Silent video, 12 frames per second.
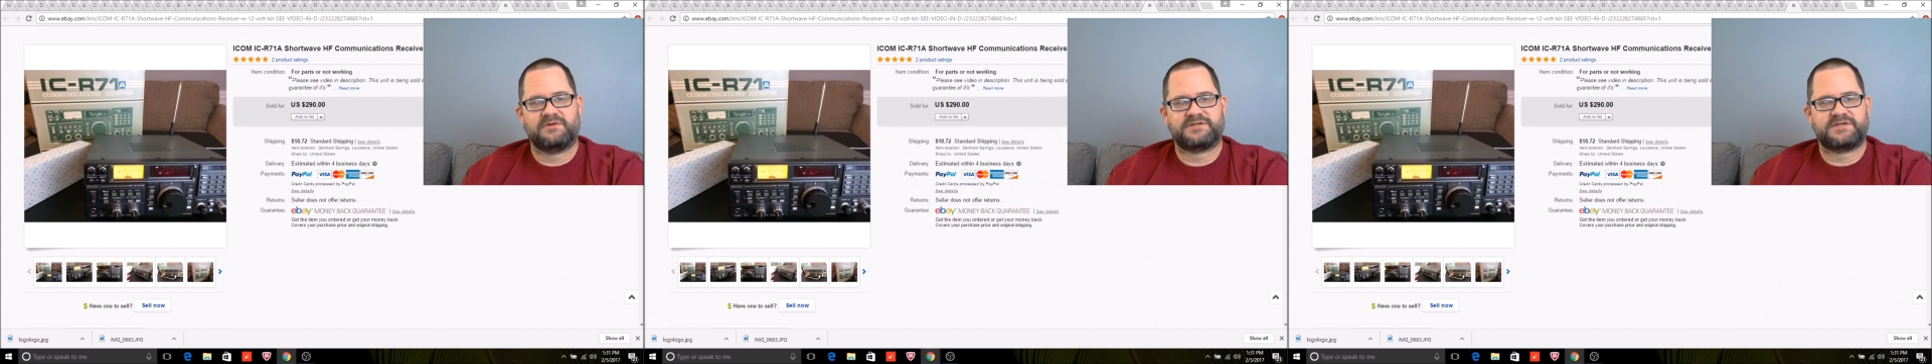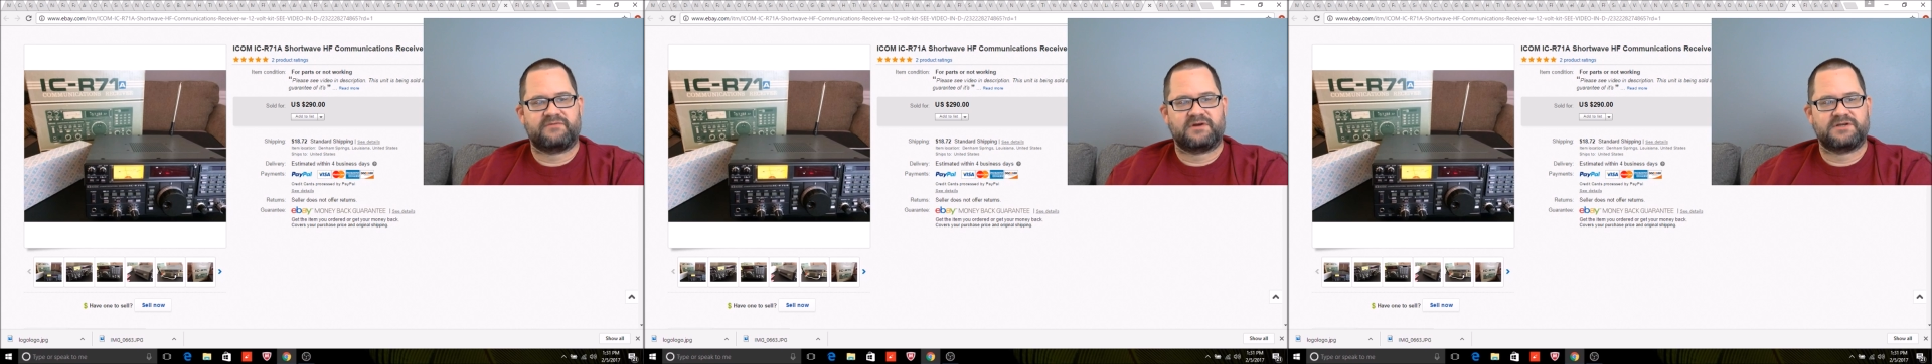
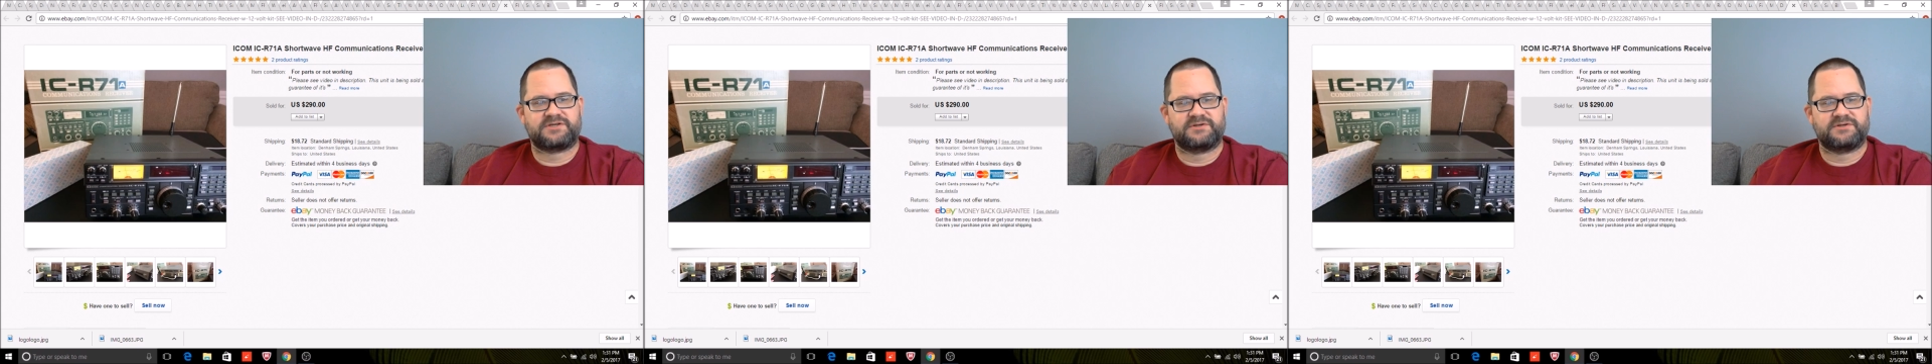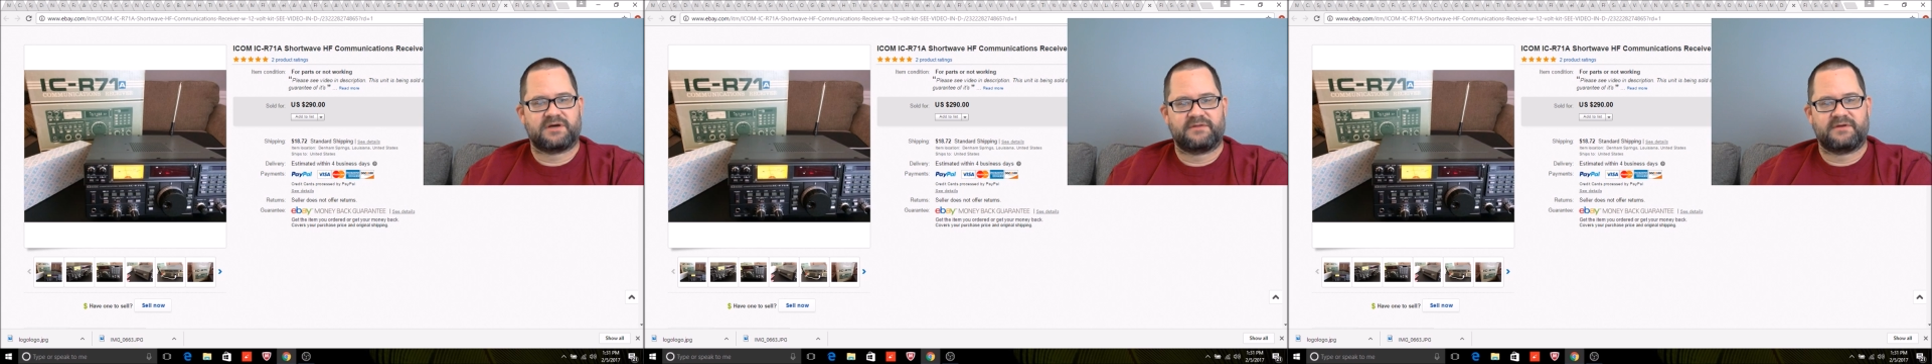receiver I
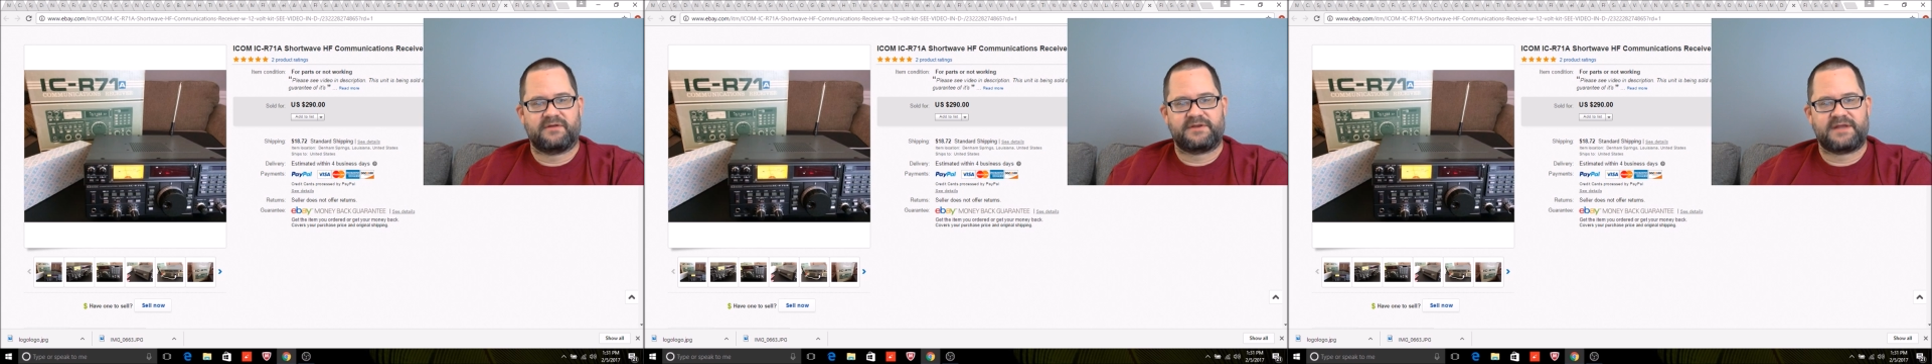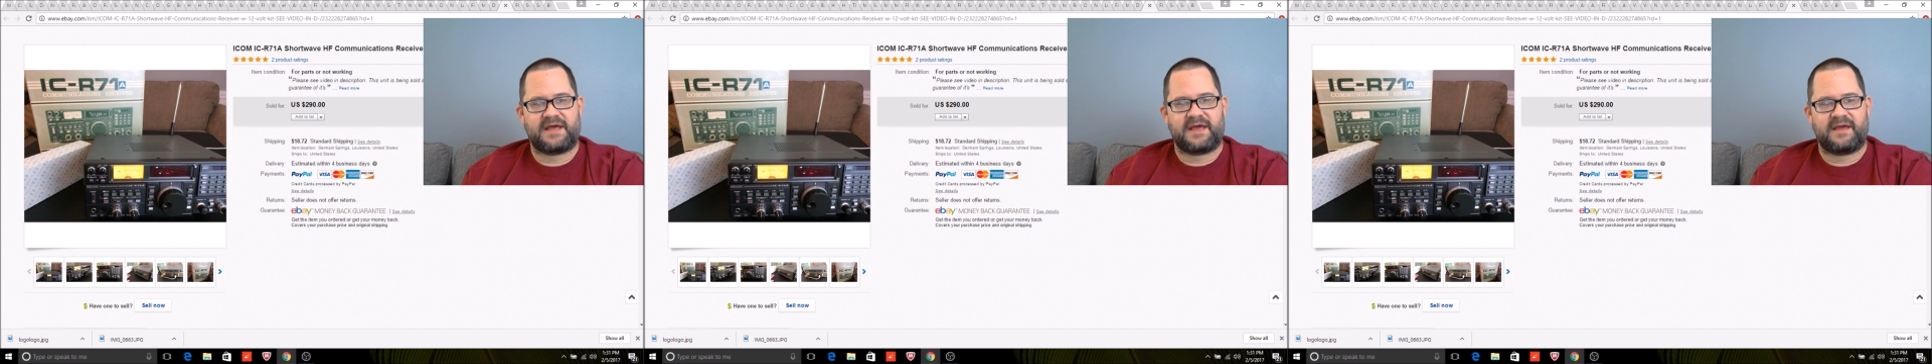showed y'all the other
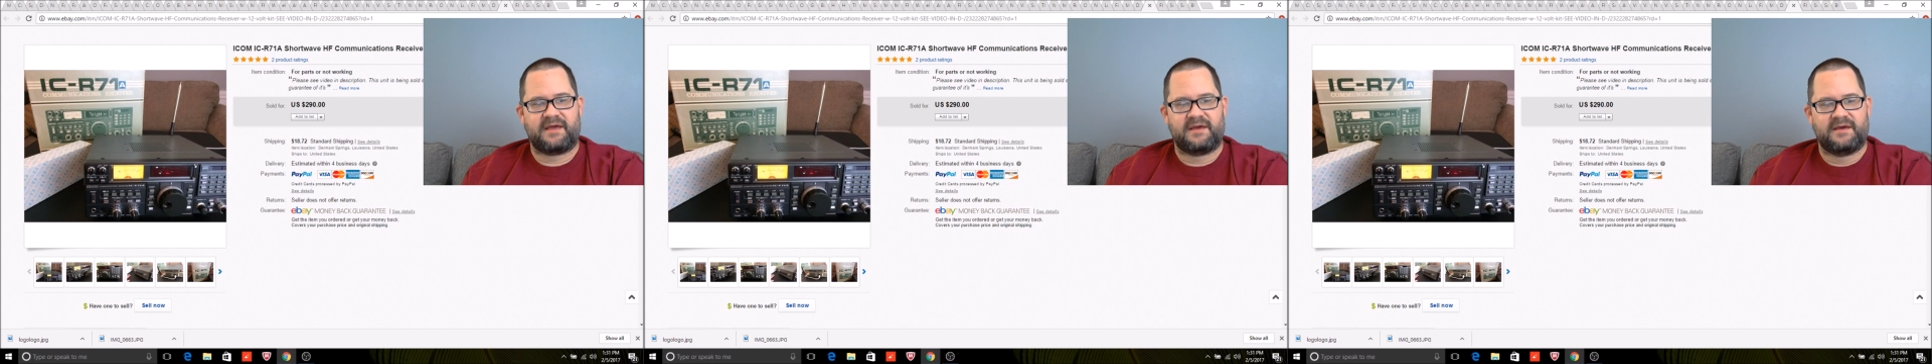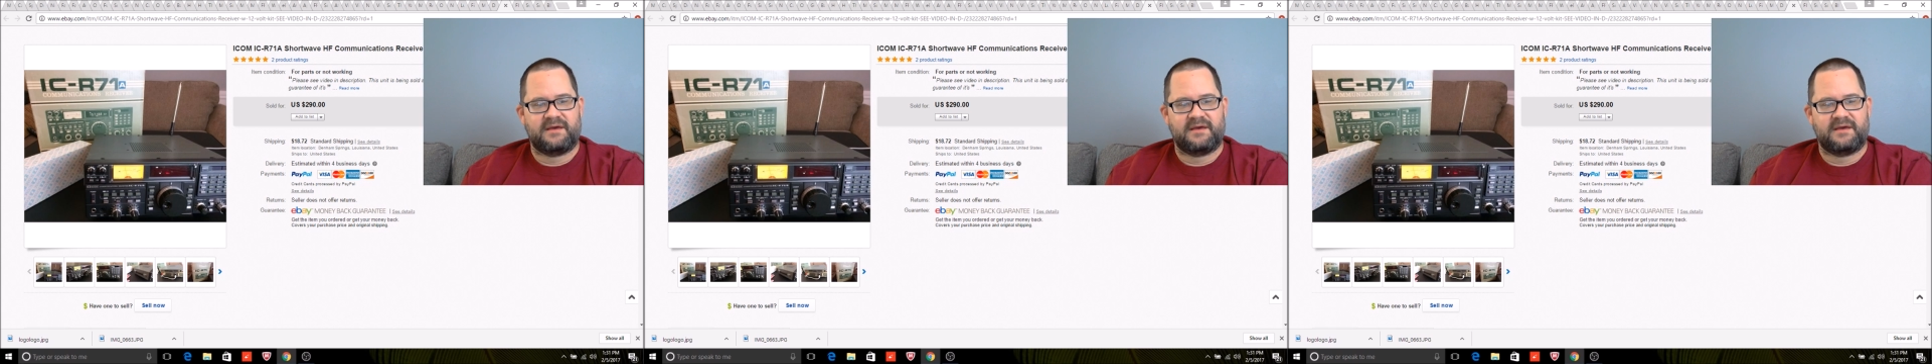day,